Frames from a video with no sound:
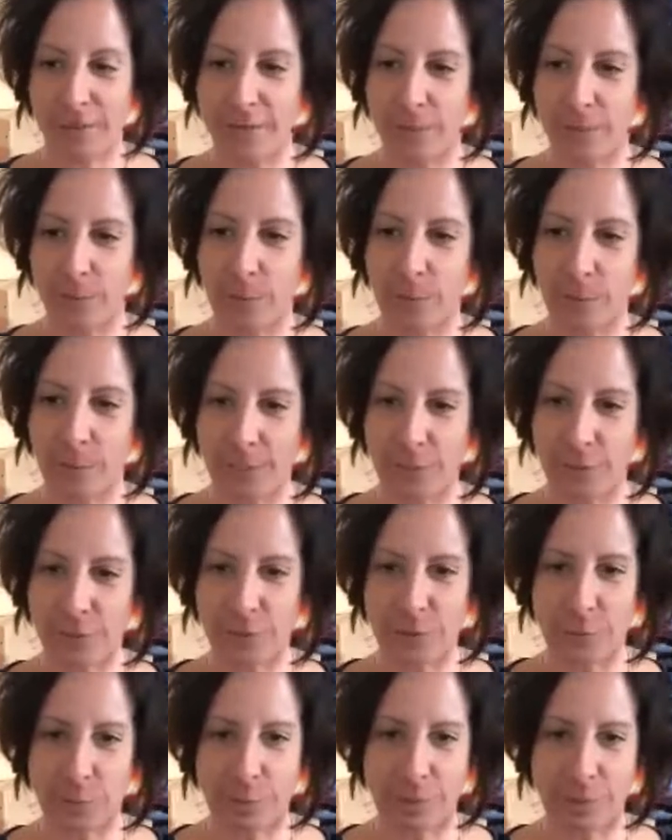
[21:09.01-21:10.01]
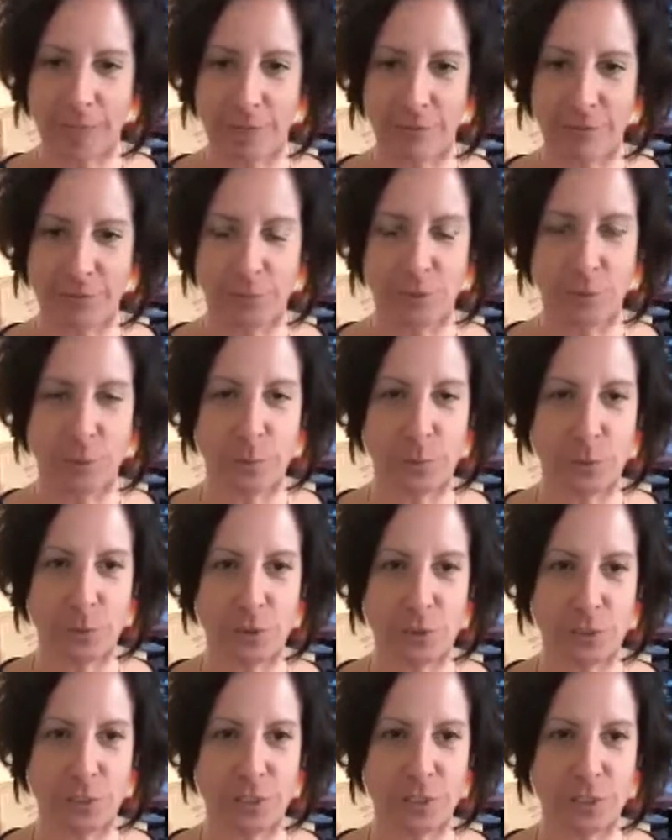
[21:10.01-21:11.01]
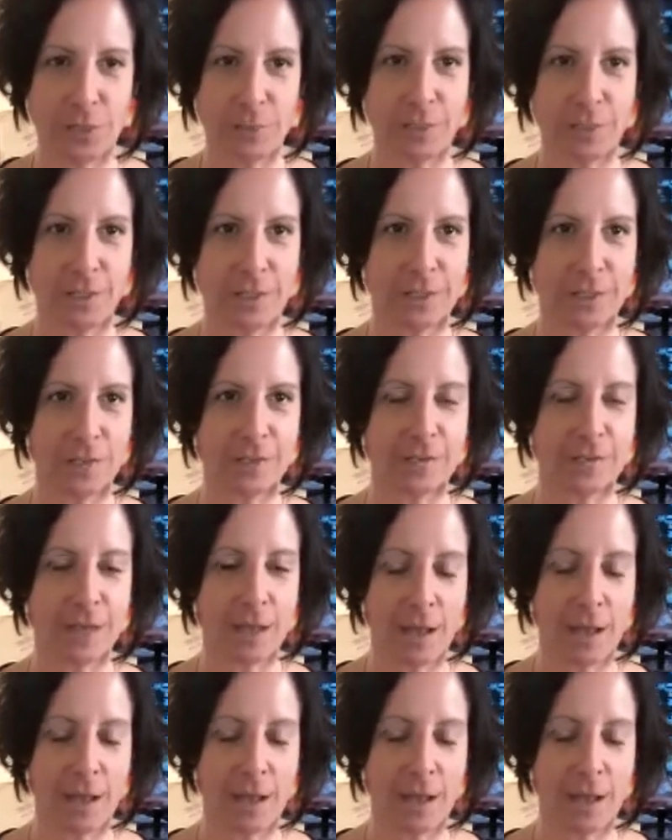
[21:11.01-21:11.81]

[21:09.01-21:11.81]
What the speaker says: so we don't do a lot of distribution just because